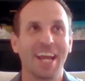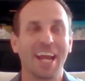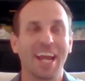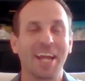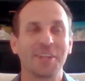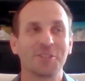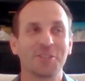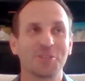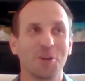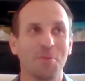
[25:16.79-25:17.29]

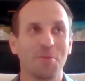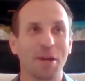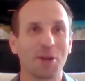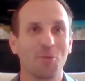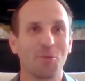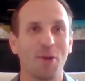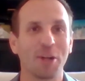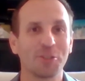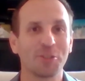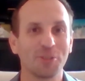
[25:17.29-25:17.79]
And so my
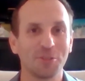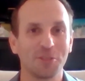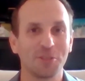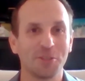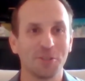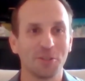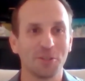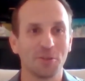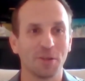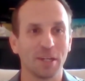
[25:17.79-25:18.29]
question
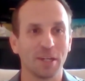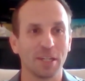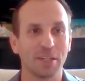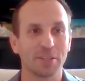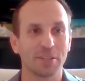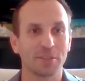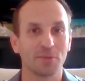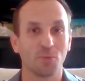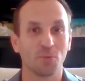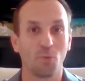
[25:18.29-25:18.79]
to you
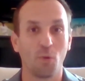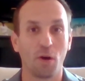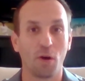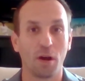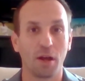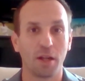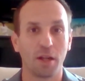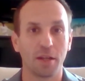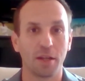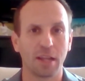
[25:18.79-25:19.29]
is,
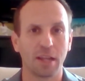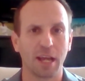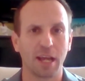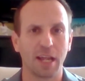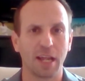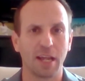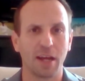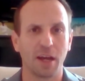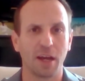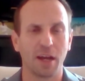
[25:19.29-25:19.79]
one,
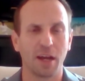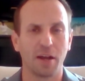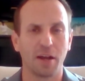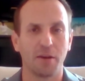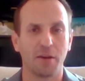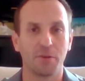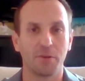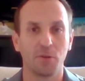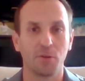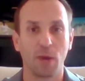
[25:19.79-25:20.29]

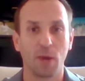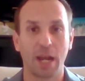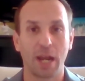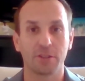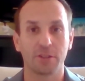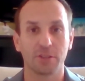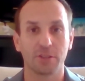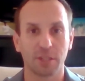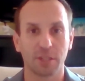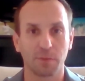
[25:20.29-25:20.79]
who
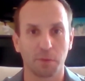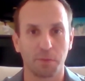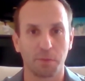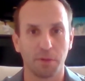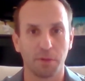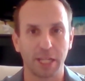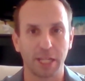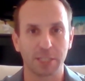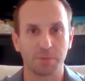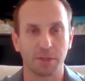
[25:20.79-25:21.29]
handles your summer
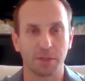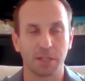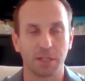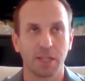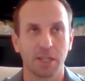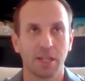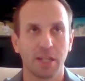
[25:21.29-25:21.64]
placement?